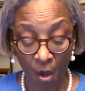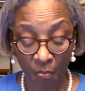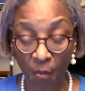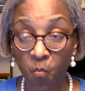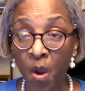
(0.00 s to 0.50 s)

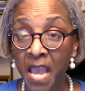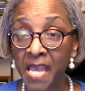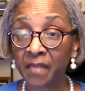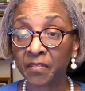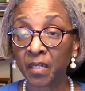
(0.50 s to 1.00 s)

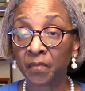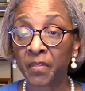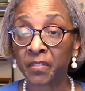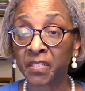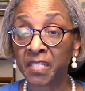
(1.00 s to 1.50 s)
waves of the
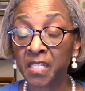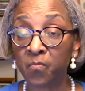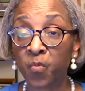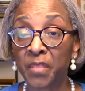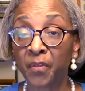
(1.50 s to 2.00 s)
sea
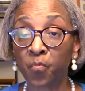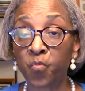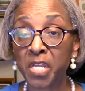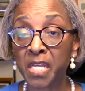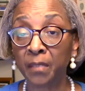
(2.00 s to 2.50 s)
when the
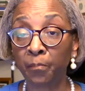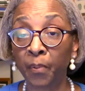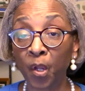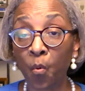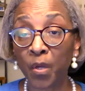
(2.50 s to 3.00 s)
wind
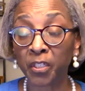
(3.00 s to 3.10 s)
blow it.